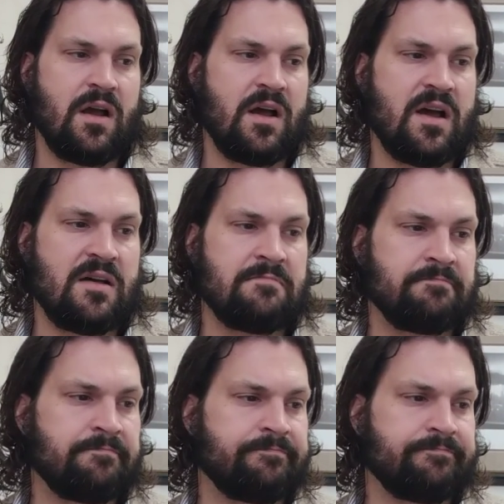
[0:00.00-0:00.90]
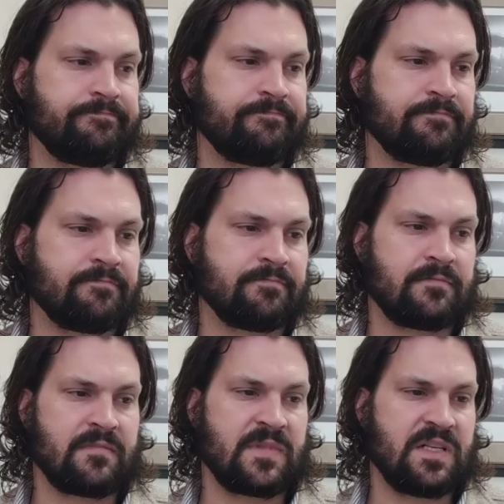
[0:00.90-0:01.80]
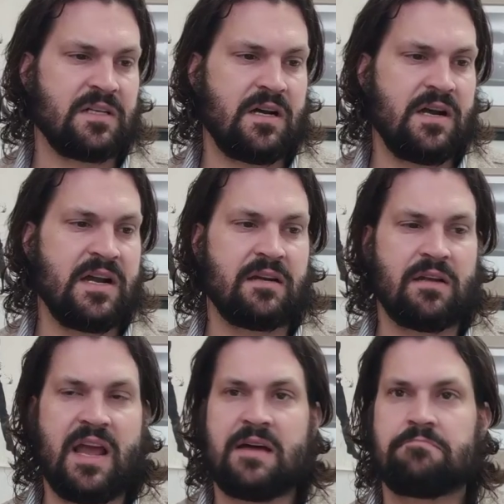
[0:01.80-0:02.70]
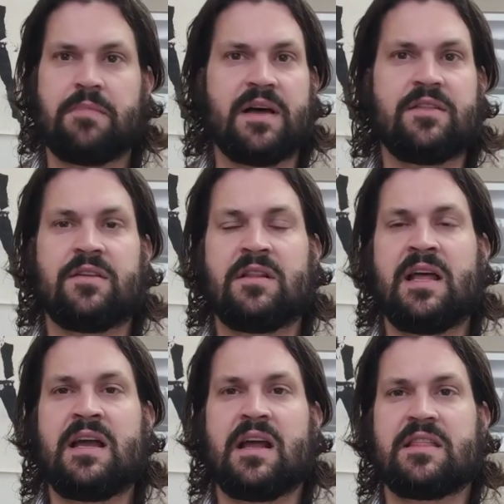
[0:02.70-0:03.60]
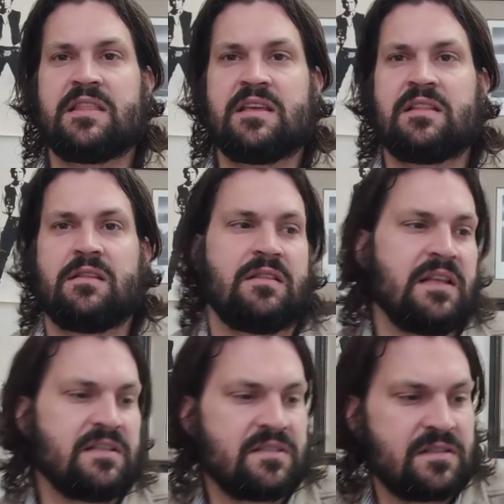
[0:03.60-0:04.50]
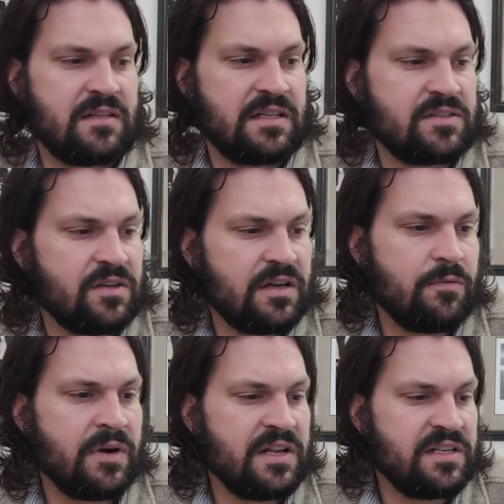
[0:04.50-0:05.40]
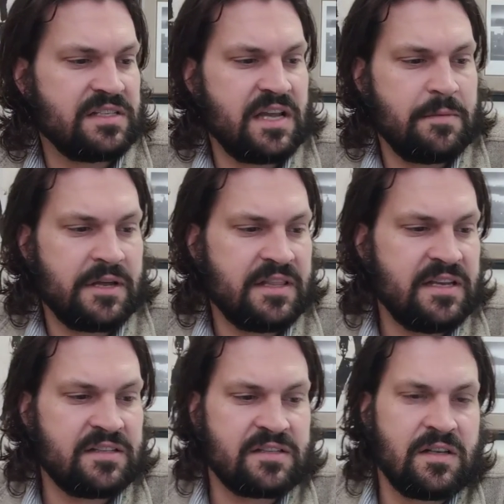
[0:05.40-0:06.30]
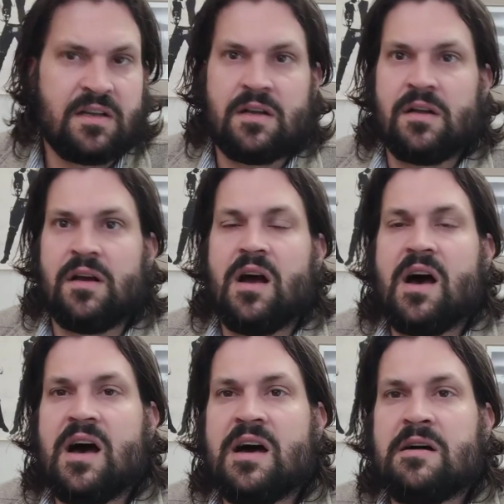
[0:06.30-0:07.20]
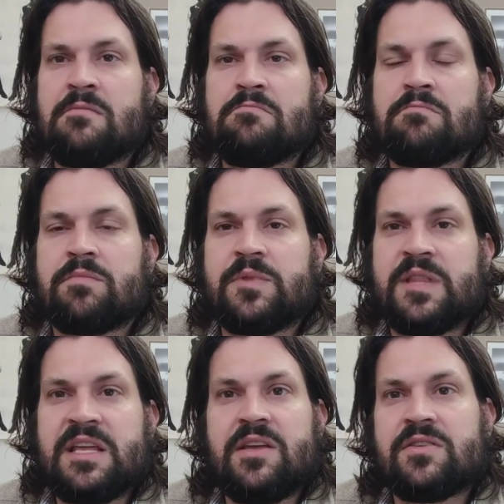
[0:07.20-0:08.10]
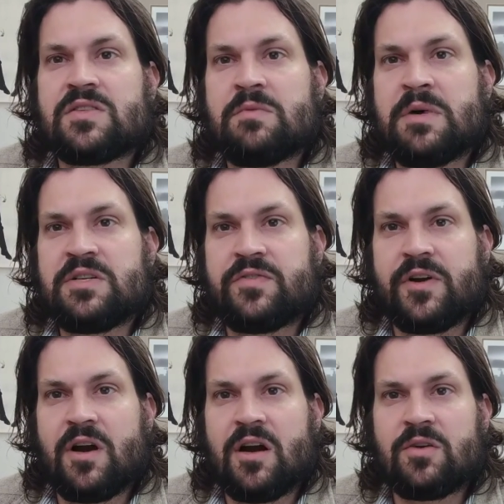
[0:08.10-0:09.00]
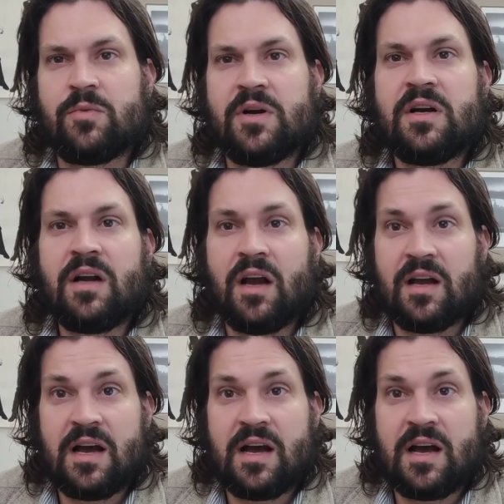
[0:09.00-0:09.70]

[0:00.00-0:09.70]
Alright, yeah, other than that, I think that's all I wanted to say about this. Thank you so much for your hard work.